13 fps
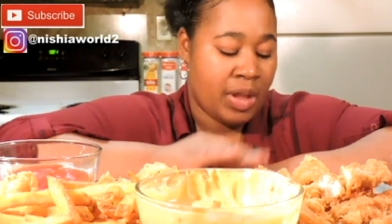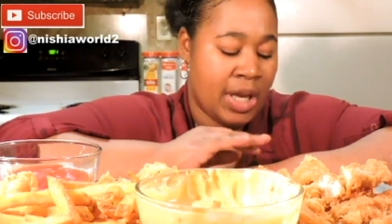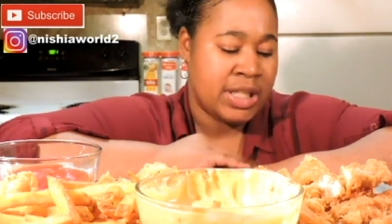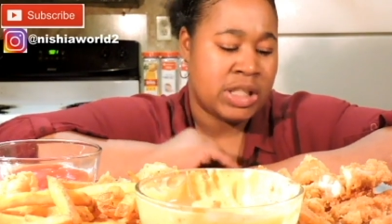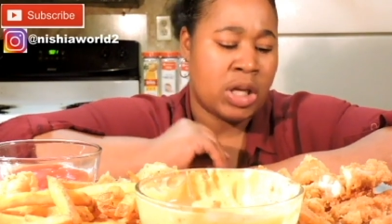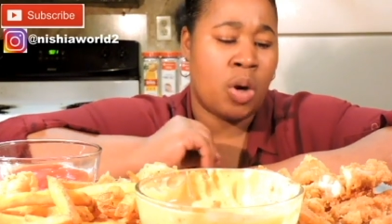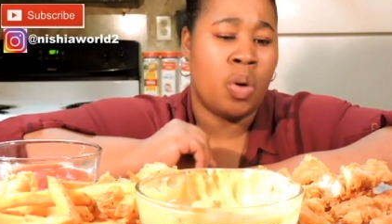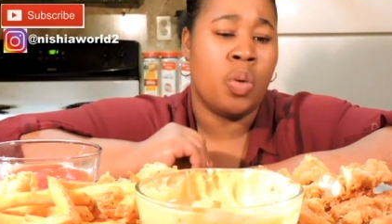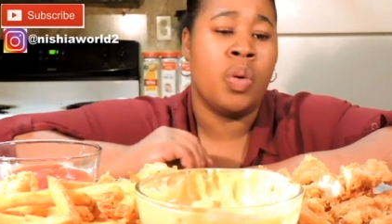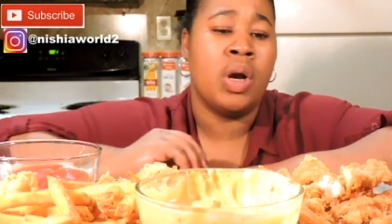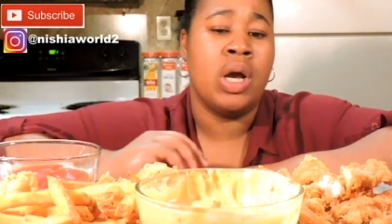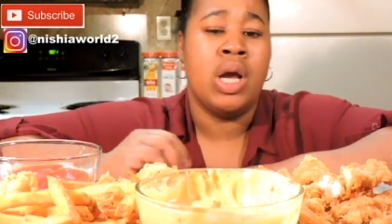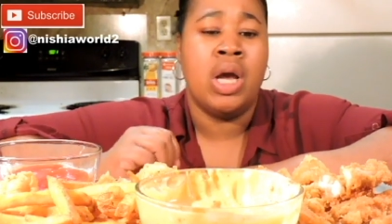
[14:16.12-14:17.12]
And
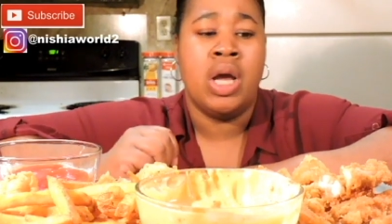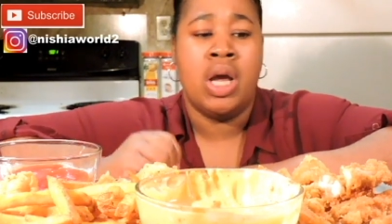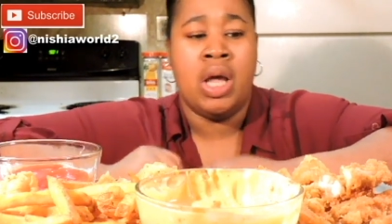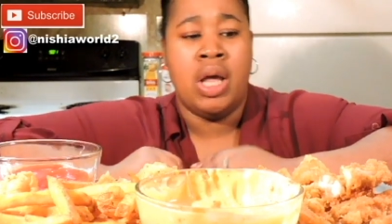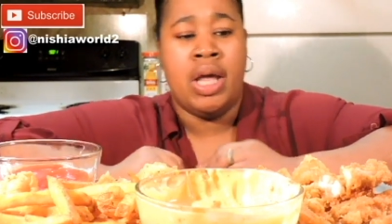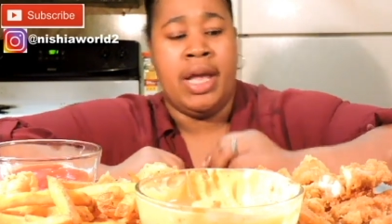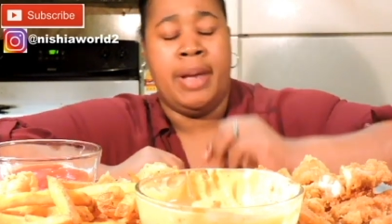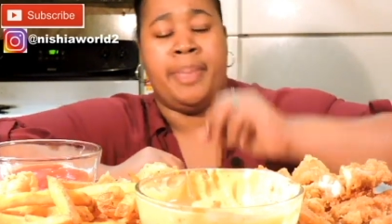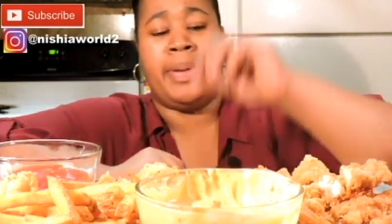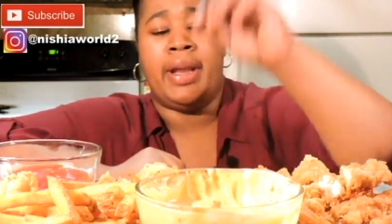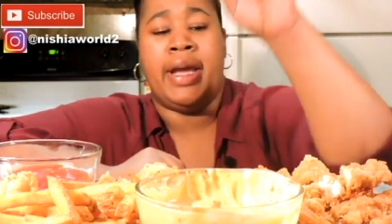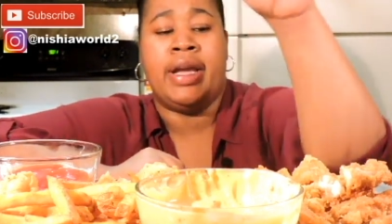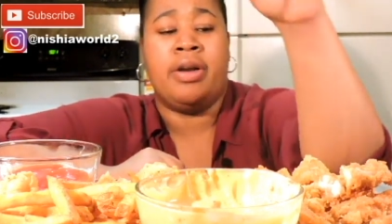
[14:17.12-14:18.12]
so it
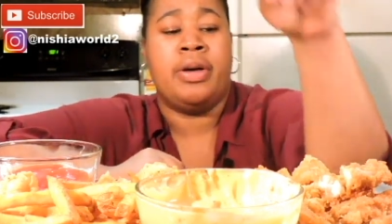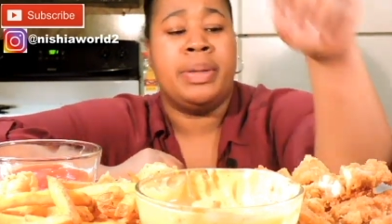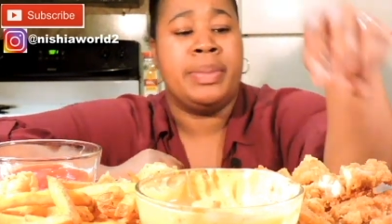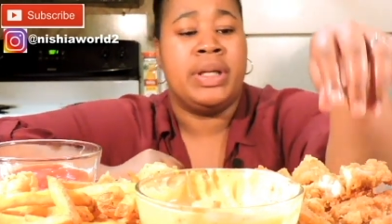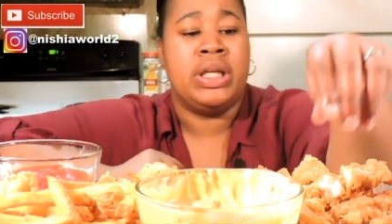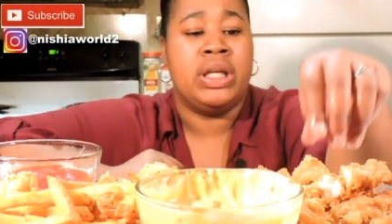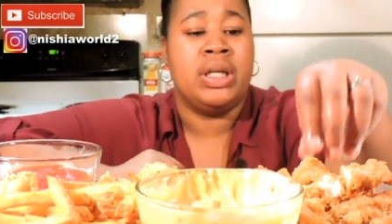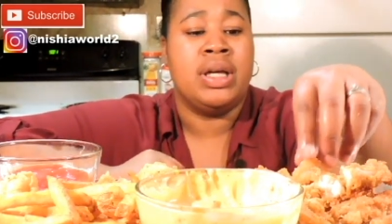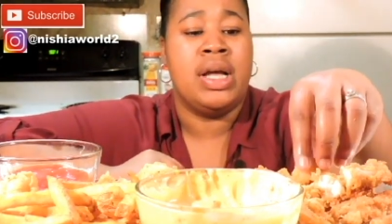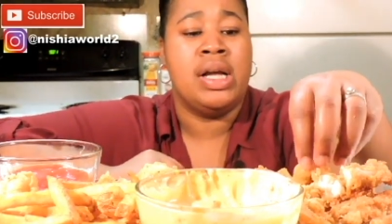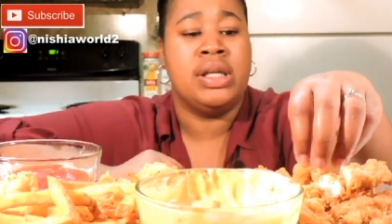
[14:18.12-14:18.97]
played on me,